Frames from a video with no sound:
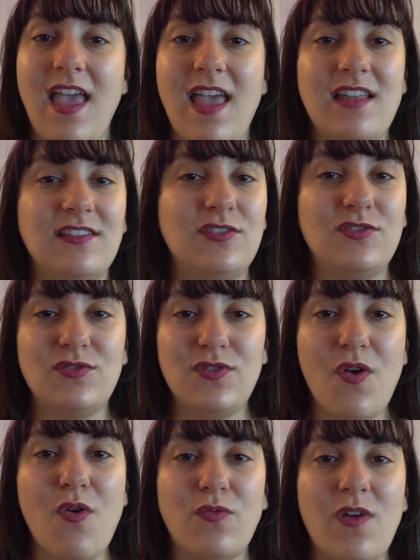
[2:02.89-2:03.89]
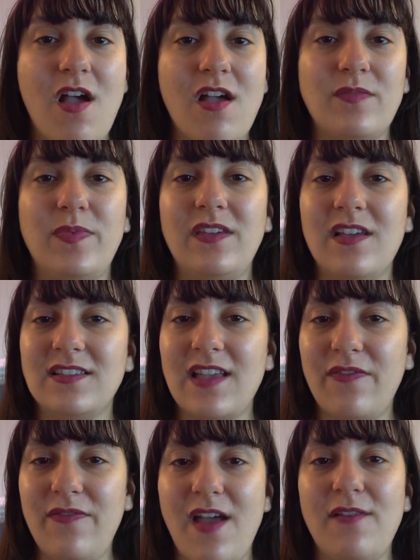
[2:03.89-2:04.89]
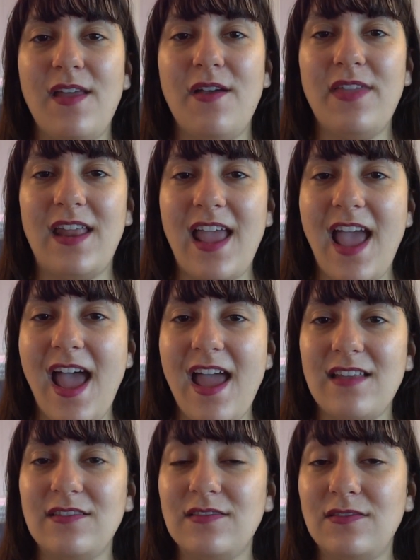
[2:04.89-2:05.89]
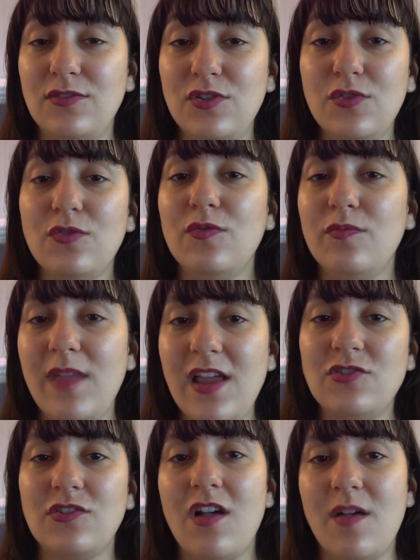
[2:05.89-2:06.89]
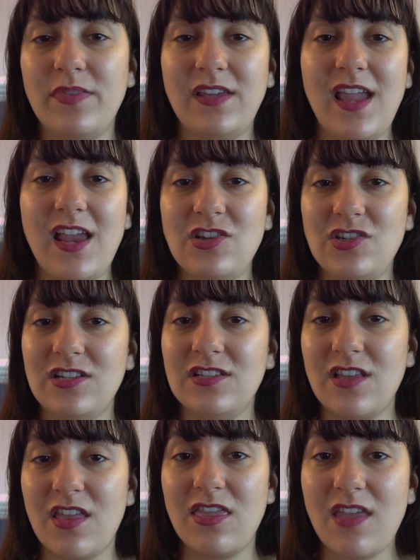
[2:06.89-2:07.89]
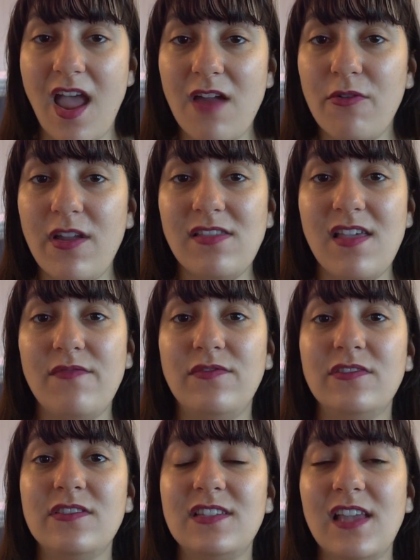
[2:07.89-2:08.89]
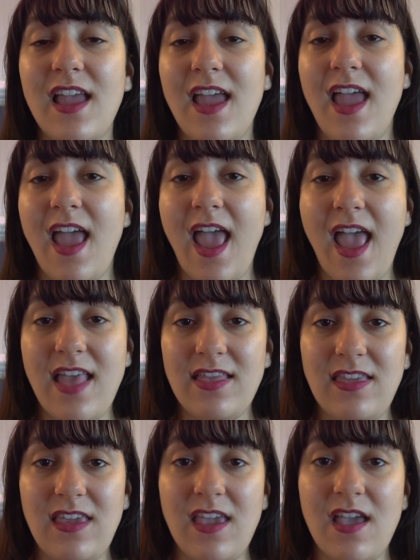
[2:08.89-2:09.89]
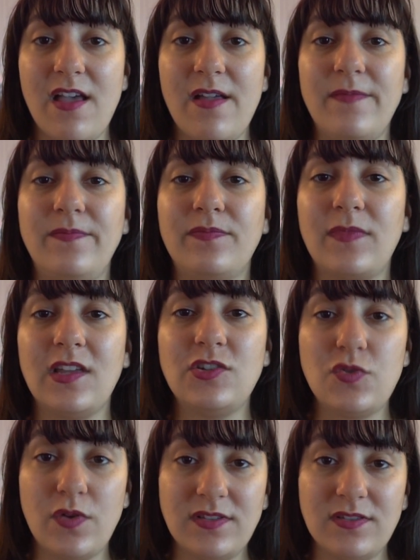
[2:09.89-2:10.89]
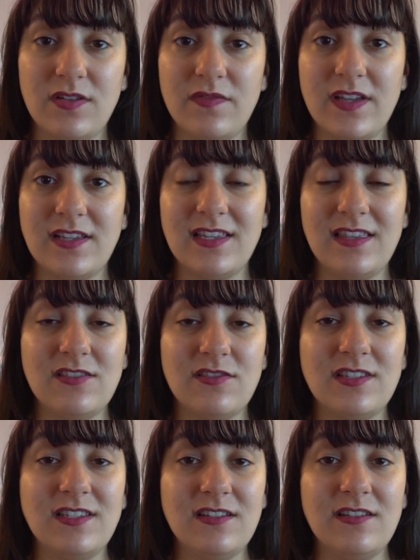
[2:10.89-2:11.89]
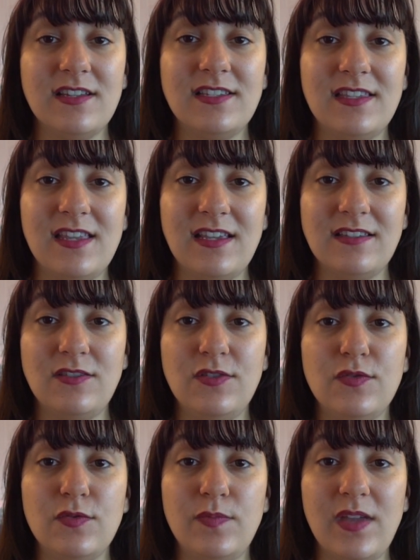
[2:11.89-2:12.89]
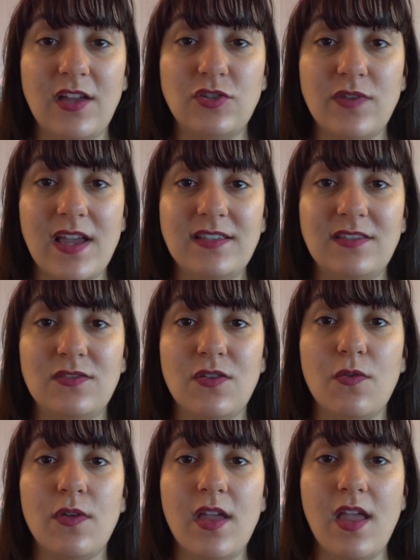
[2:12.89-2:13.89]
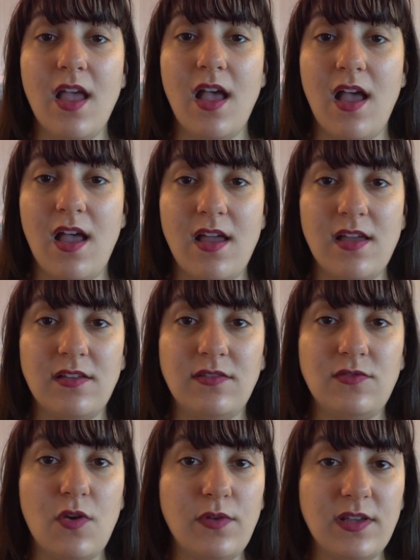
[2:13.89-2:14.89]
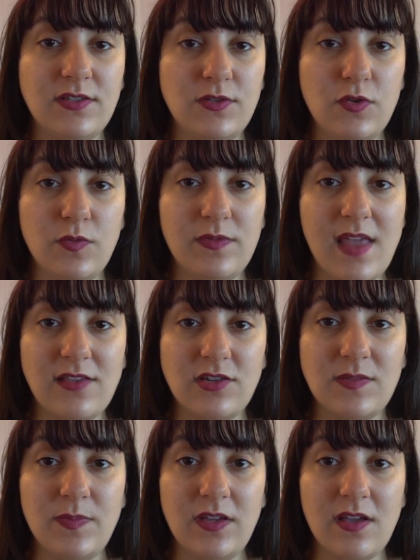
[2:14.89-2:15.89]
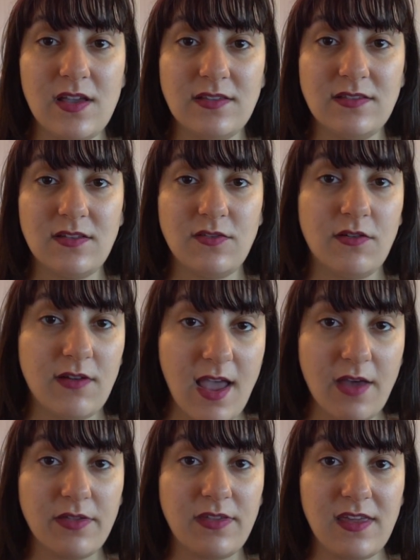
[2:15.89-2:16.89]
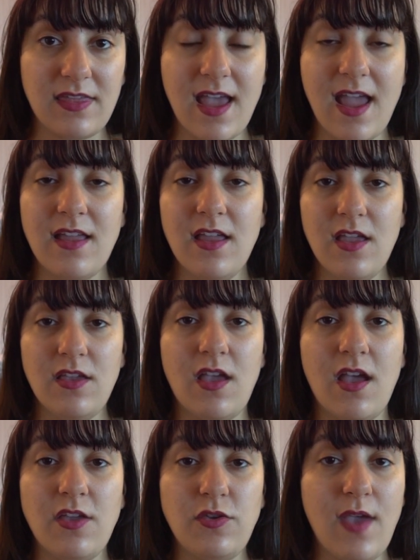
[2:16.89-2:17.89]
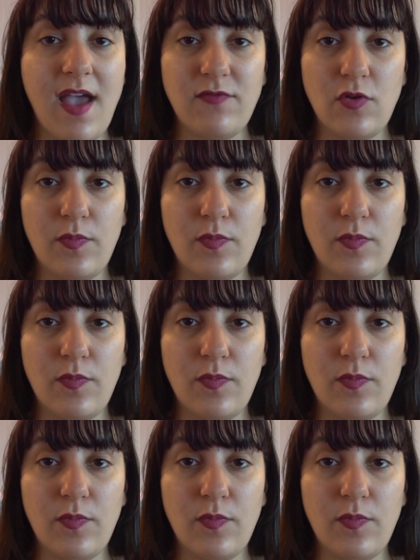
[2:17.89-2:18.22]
That is so wrong, because I found out that I had two major complications: the thyroid levels and the short cervix. And these are serious things to be addressed. So don't assume that just because you're healthy that you have no